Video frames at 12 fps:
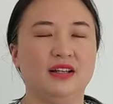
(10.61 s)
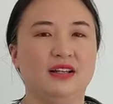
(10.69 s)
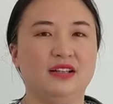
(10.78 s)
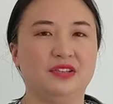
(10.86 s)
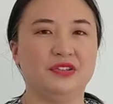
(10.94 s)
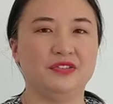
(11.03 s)

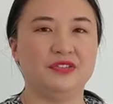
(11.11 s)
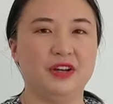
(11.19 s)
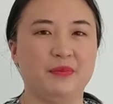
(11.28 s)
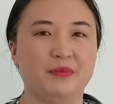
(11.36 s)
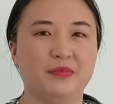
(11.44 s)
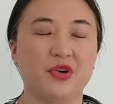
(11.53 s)
a lot of
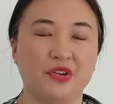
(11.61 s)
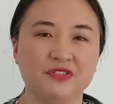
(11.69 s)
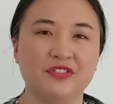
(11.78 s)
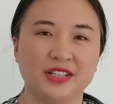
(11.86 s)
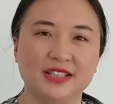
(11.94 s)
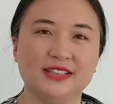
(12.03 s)
um,
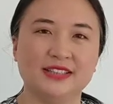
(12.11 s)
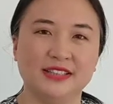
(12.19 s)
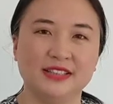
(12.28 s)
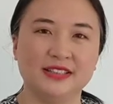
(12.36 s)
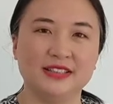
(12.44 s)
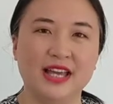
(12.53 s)
confidence
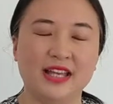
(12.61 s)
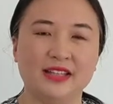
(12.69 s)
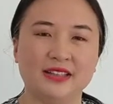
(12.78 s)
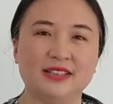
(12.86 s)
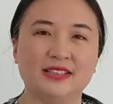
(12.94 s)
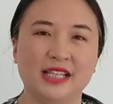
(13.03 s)
in,
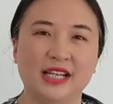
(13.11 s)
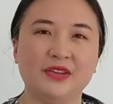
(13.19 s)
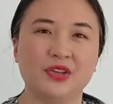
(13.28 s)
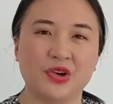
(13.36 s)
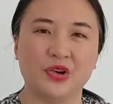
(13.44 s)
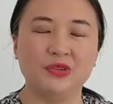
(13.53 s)
in seeing
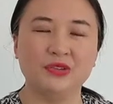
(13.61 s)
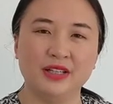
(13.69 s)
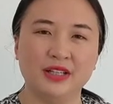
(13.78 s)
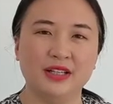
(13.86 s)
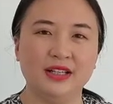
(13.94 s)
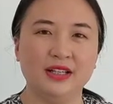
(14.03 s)
the goal
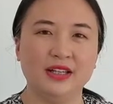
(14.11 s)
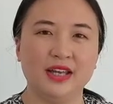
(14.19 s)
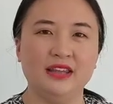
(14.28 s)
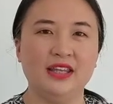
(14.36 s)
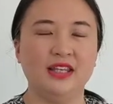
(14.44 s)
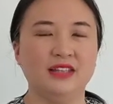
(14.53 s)

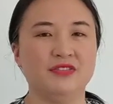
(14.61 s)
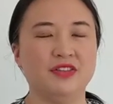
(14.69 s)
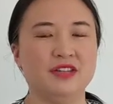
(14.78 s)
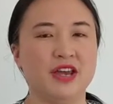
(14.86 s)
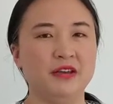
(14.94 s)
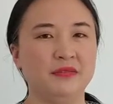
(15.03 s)
at the end of
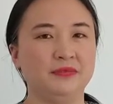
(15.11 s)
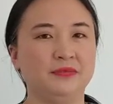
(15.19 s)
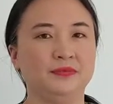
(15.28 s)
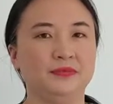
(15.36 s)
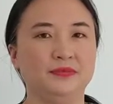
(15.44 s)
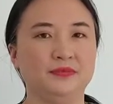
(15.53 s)
the day.
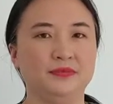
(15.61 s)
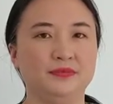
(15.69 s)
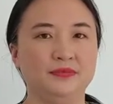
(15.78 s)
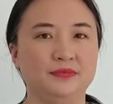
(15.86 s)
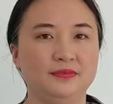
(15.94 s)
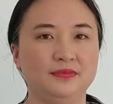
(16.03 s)

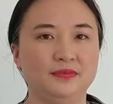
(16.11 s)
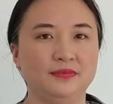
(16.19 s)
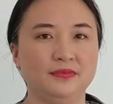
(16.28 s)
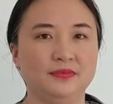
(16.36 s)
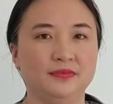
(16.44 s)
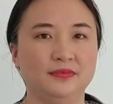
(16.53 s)
So are
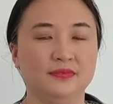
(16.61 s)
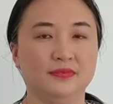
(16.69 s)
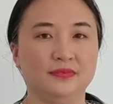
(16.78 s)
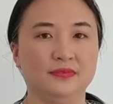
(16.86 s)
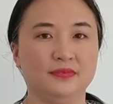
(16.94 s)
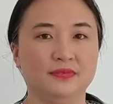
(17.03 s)
you
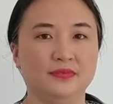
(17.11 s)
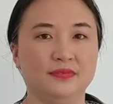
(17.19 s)
ambitious?